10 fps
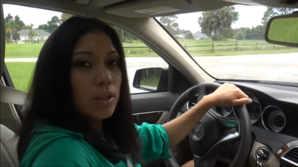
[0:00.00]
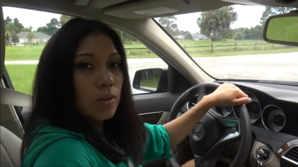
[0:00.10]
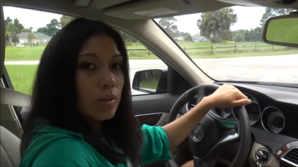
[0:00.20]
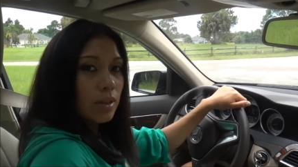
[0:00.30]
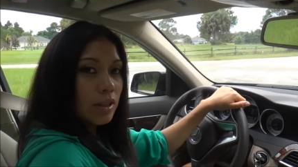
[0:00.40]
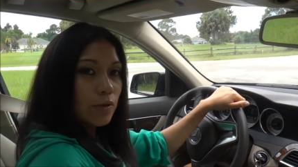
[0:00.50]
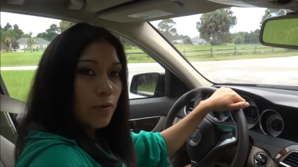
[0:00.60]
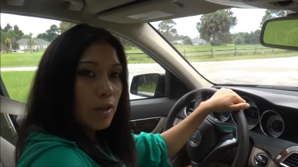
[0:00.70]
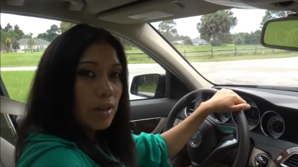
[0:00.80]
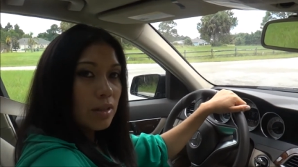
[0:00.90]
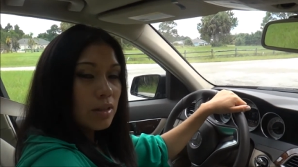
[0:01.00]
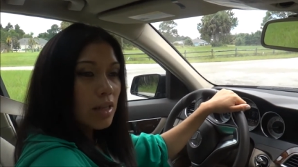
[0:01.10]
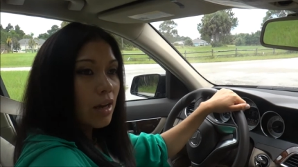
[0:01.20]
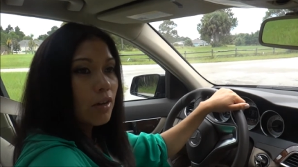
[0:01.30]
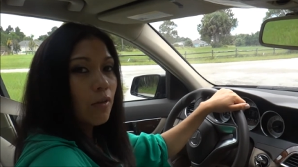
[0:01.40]
do is first
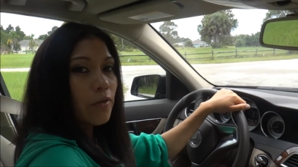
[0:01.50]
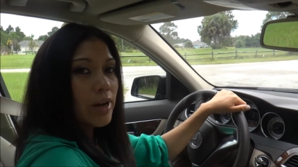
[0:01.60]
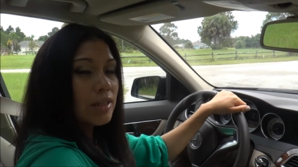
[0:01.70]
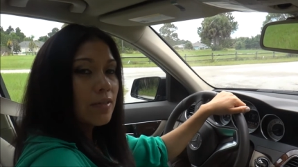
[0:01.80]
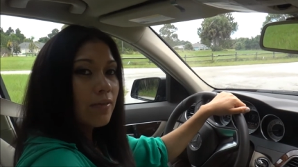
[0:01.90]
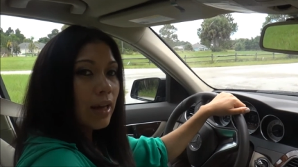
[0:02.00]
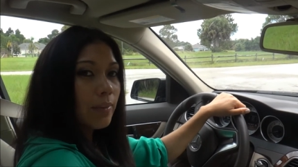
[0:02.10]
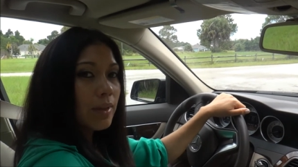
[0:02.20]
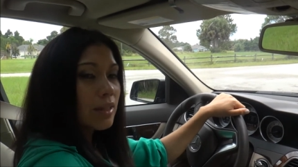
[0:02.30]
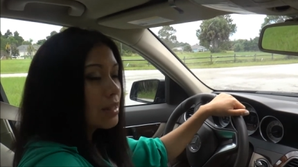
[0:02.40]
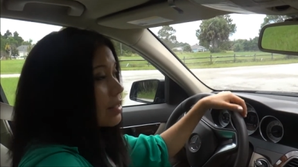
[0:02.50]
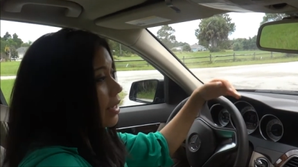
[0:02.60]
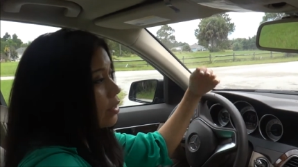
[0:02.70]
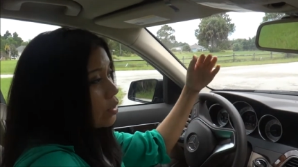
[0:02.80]
tell your friends and families that